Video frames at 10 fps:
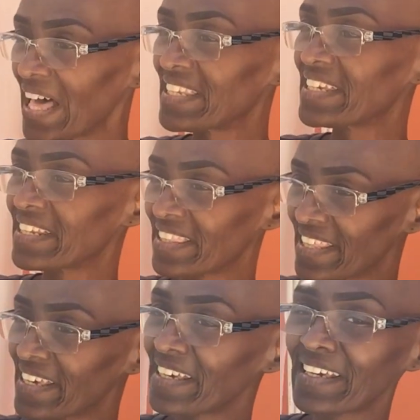did a
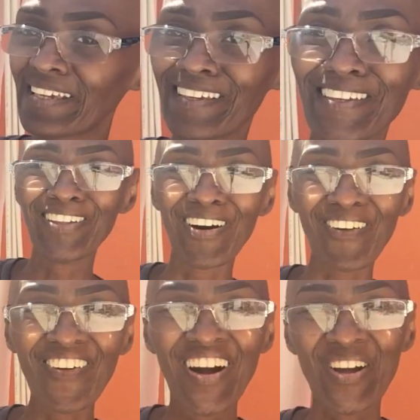thing, you
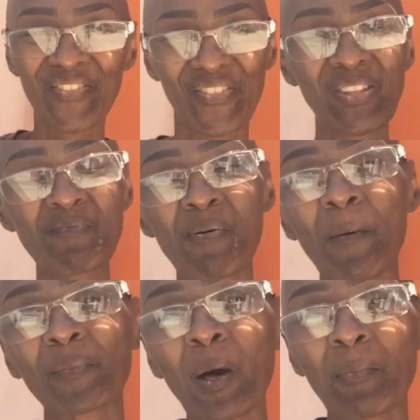know, feeling
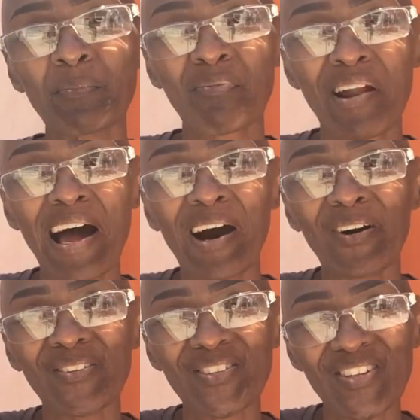pumped up and
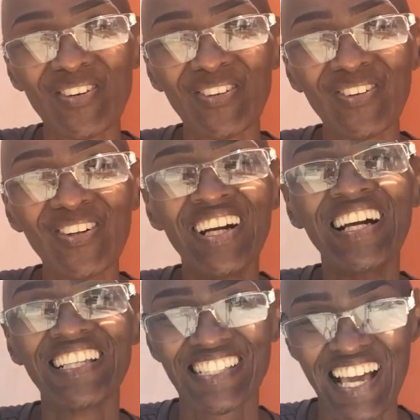proud. So
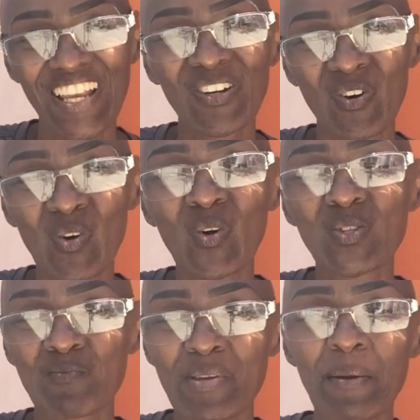it's kind of cool
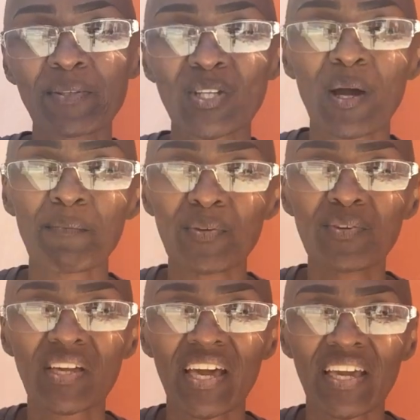to be able to
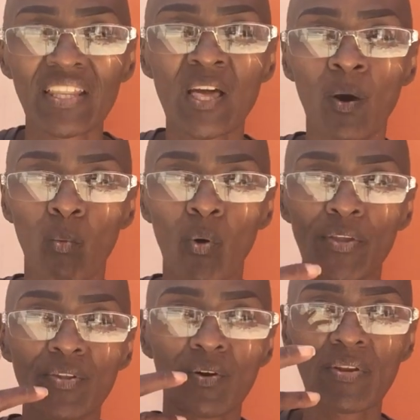communicate where
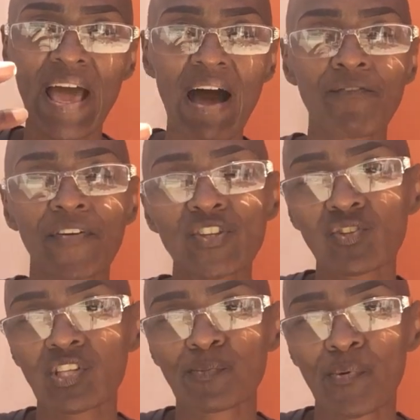you don't have
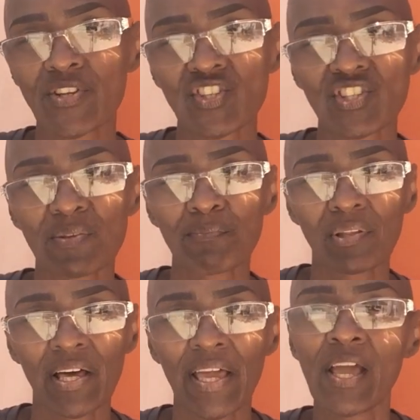facial expressions in
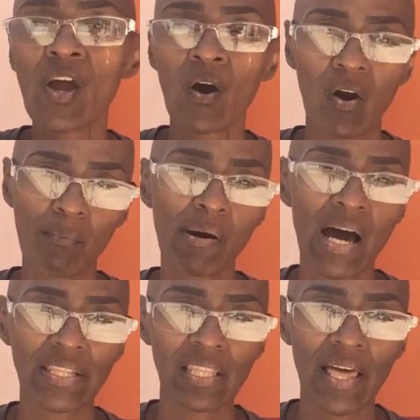play or
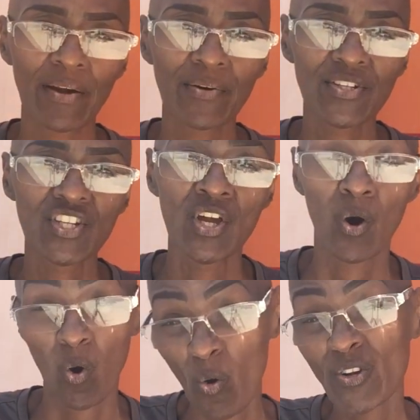body language
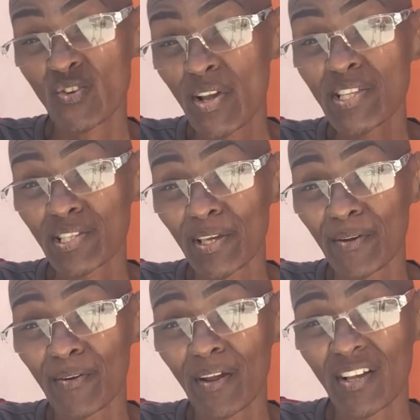or a
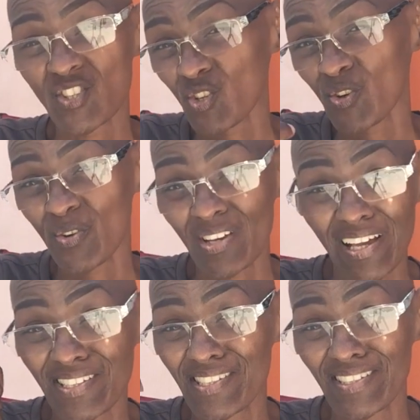translator, because you're,
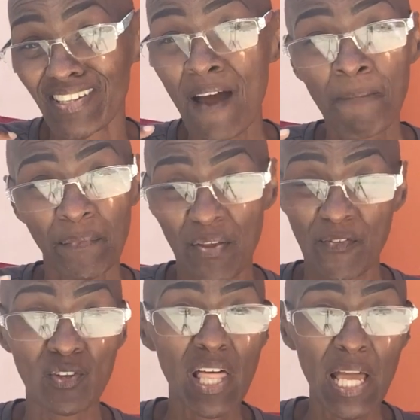like I said, If you're